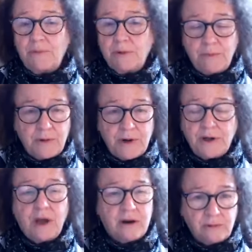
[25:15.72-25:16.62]

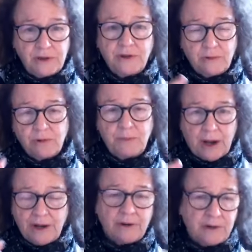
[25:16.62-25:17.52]
promoting not only their own
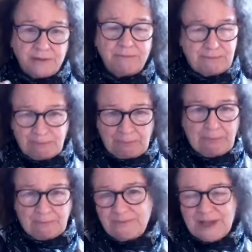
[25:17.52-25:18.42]
binary
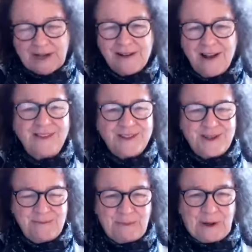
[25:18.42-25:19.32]

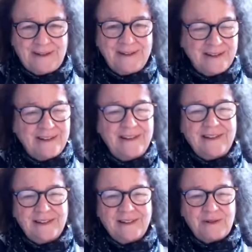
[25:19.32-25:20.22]
technology, but,
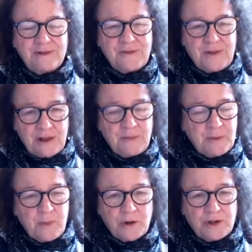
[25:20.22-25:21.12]
you know,
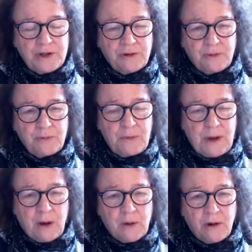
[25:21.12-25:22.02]
developing more geothermal
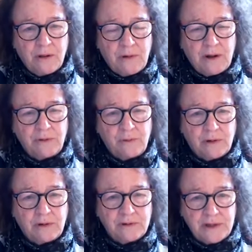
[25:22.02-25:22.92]
power all around the
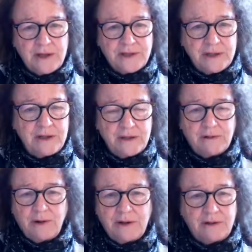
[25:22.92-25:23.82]
world as an
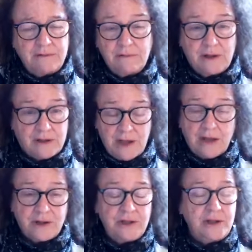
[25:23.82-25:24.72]
integrated,
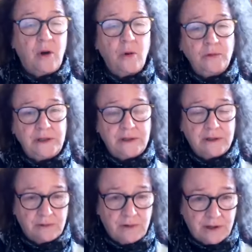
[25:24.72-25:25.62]
actually the only
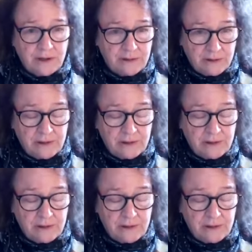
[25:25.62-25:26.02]
integrated